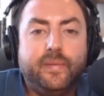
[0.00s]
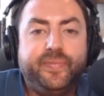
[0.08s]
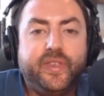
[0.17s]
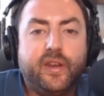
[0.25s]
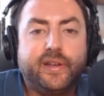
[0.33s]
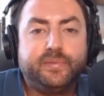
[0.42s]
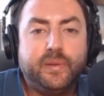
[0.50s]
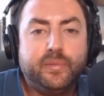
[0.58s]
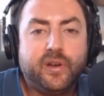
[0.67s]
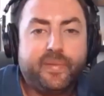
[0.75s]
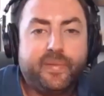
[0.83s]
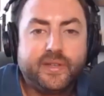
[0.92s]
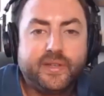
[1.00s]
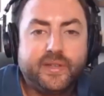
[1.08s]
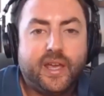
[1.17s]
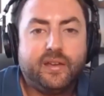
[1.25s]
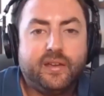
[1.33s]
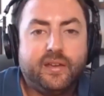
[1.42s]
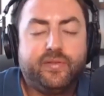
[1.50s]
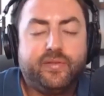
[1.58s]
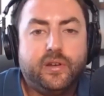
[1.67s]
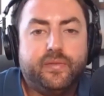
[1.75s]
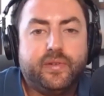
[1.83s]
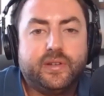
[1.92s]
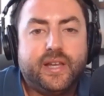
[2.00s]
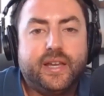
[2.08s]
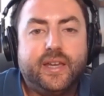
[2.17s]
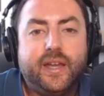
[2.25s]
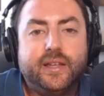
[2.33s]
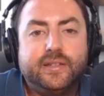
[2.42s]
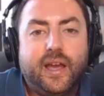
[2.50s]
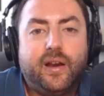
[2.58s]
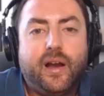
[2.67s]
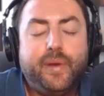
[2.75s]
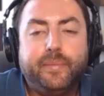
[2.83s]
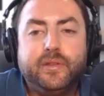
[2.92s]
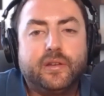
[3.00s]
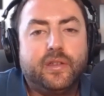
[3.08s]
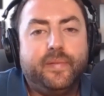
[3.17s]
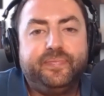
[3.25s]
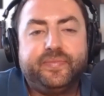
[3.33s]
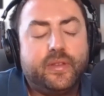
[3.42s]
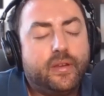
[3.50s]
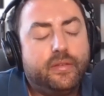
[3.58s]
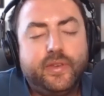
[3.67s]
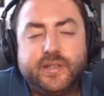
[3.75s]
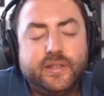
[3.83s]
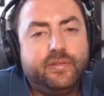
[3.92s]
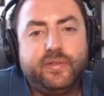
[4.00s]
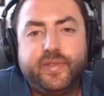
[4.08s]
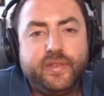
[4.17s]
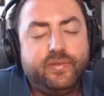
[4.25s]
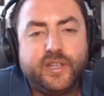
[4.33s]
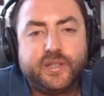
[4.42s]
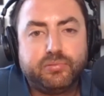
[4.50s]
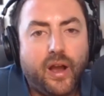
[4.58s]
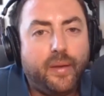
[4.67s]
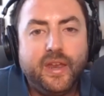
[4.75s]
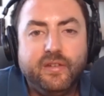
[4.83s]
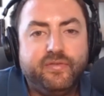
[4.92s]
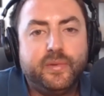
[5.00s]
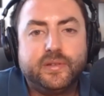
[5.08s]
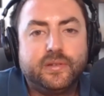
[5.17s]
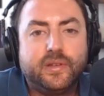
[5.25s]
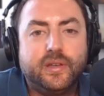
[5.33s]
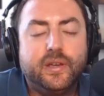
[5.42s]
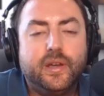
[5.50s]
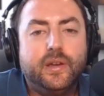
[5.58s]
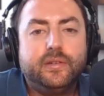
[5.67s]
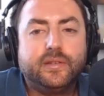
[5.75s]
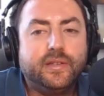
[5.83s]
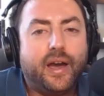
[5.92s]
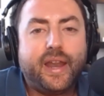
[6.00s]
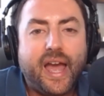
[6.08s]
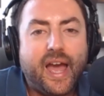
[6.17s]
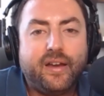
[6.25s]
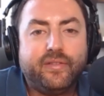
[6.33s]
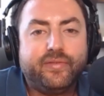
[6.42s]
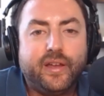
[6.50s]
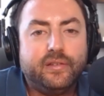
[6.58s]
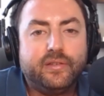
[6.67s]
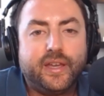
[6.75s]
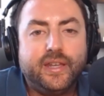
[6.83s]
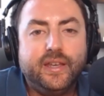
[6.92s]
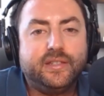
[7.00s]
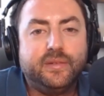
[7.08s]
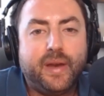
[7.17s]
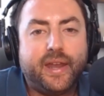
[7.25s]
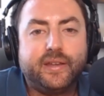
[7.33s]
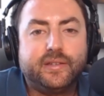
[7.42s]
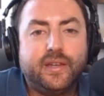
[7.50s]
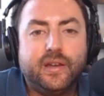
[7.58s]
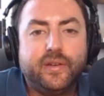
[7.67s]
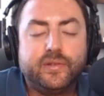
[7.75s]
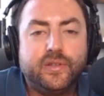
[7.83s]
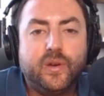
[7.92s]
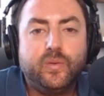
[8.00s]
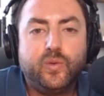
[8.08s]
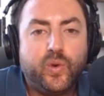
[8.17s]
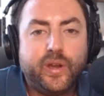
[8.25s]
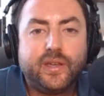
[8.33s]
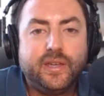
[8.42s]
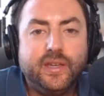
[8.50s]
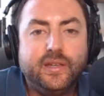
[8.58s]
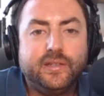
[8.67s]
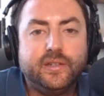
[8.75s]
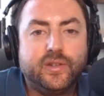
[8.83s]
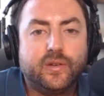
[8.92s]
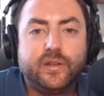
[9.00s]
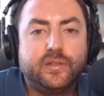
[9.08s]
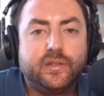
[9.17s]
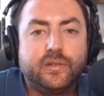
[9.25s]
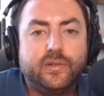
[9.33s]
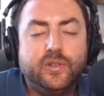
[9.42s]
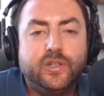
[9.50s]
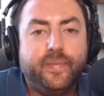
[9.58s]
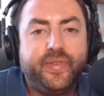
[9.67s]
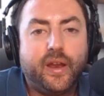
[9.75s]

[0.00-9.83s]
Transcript: I mean, you know, as people have been saying for, you know, for decades now, I mean, look, this problem infamously does not have like an easy panacea. There is no quick, easy, dirty solution there.